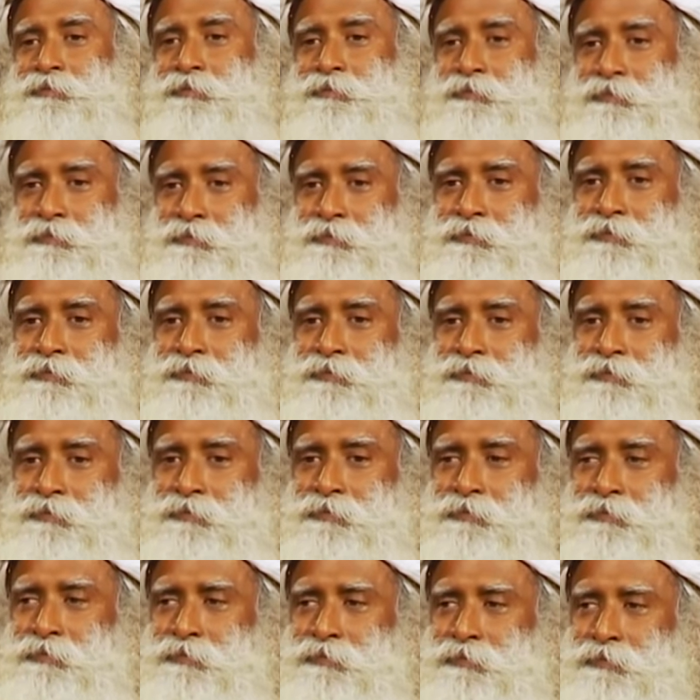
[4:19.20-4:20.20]

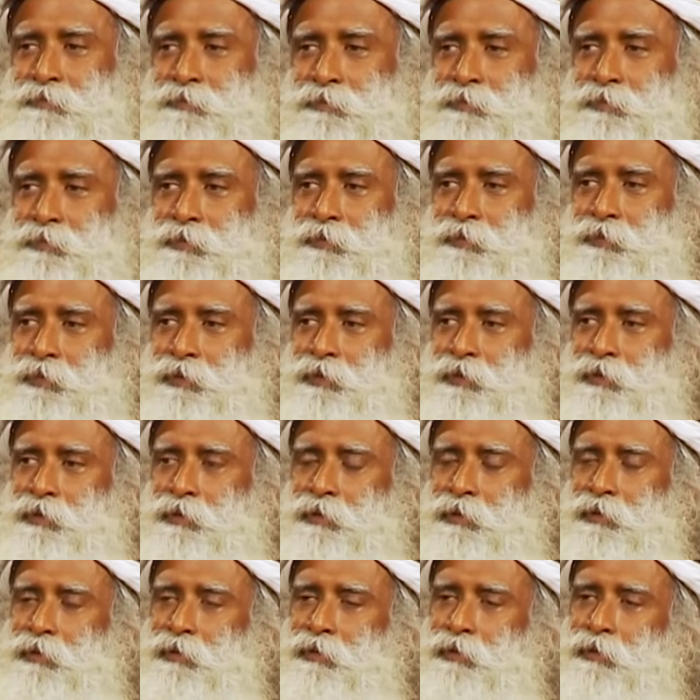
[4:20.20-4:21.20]

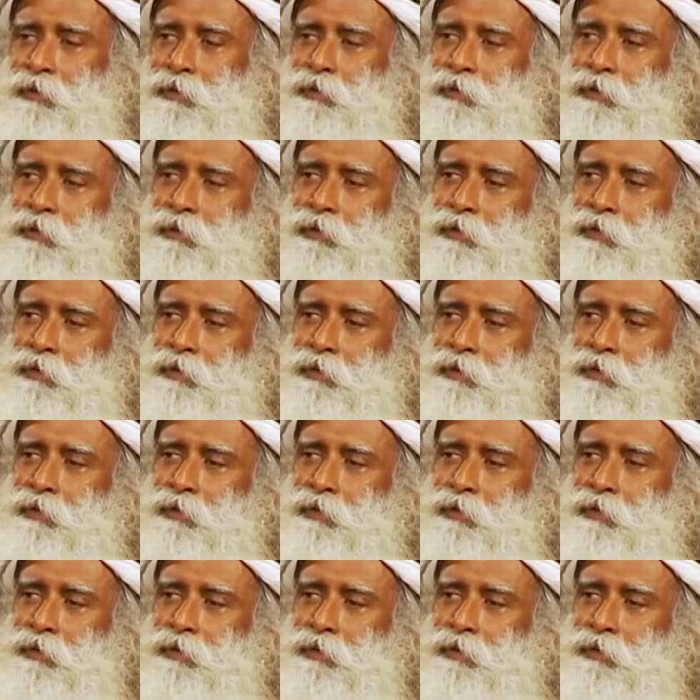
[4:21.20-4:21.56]
(silence)